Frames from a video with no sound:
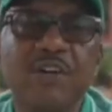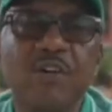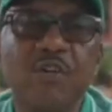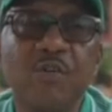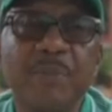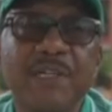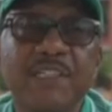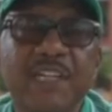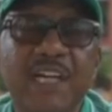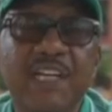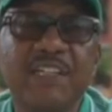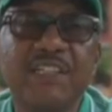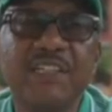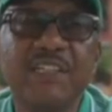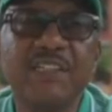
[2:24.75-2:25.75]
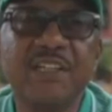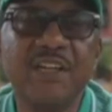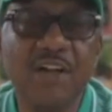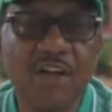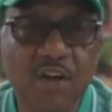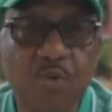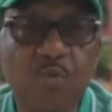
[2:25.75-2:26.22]
these economic challenges?
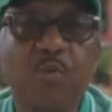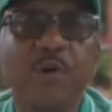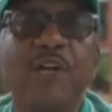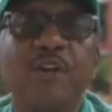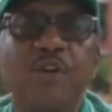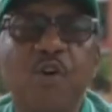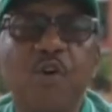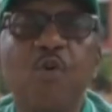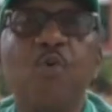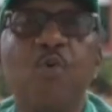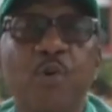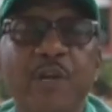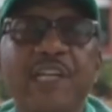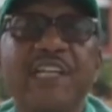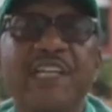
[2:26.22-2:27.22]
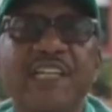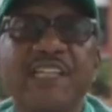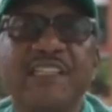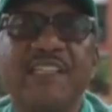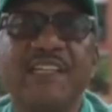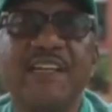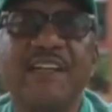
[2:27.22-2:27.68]
We know who it
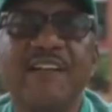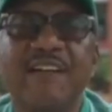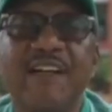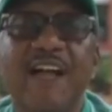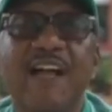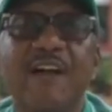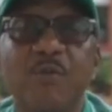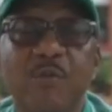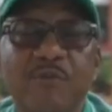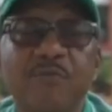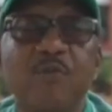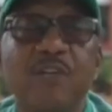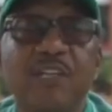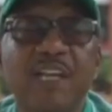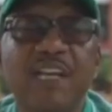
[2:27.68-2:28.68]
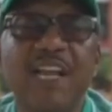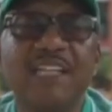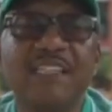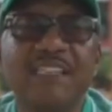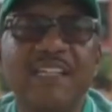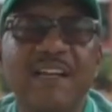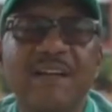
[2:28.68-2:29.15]
is. We've got an
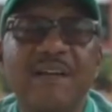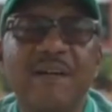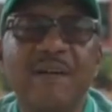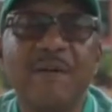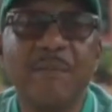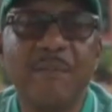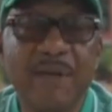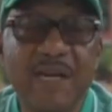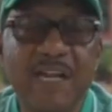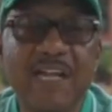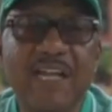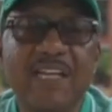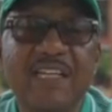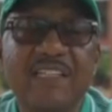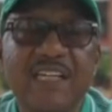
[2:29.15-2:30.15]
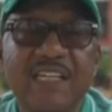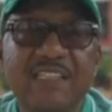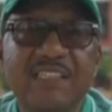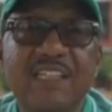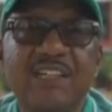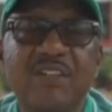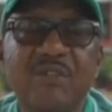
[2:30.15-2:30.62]
answer. But I can
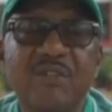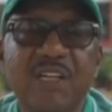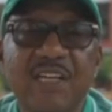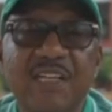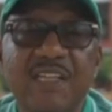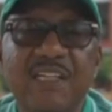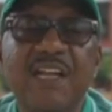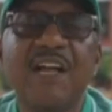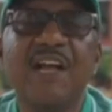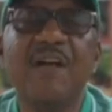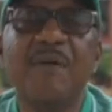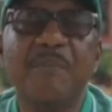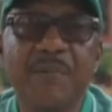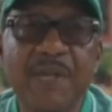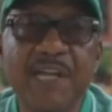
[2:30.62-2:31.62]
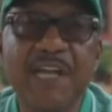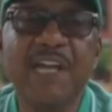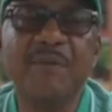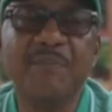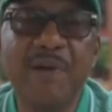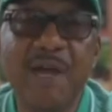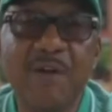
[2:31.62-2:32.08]
just tell you that me
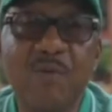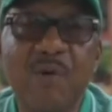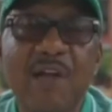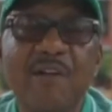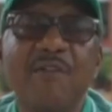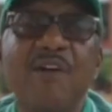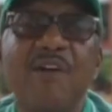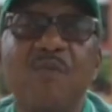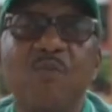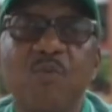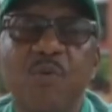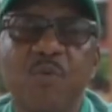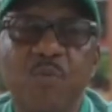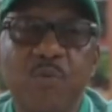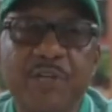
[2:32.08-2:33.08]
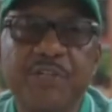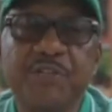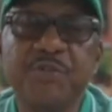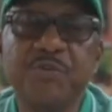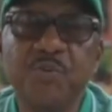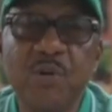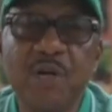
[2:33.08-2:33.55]
and my wife will
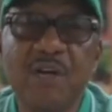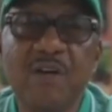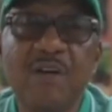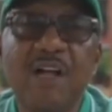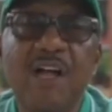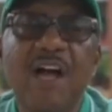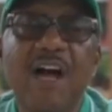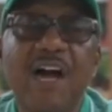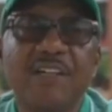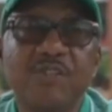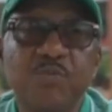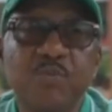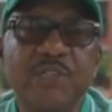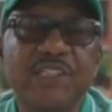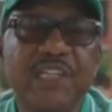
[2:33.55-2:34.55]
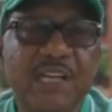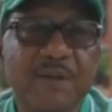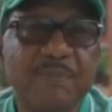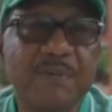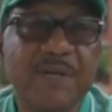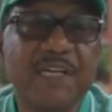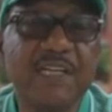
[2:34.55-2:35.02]
wish you well as we
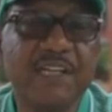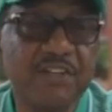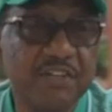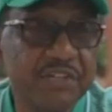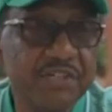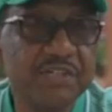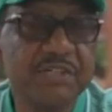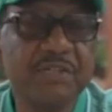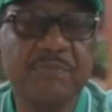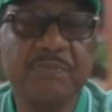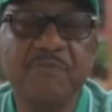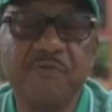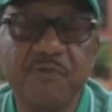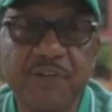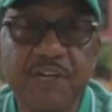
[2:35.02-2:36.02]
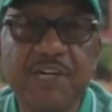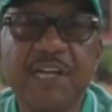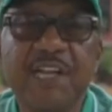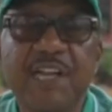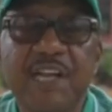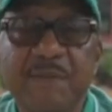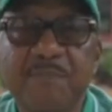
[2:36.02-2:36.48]
celebrate this
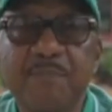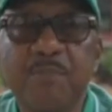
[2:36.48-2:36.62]
very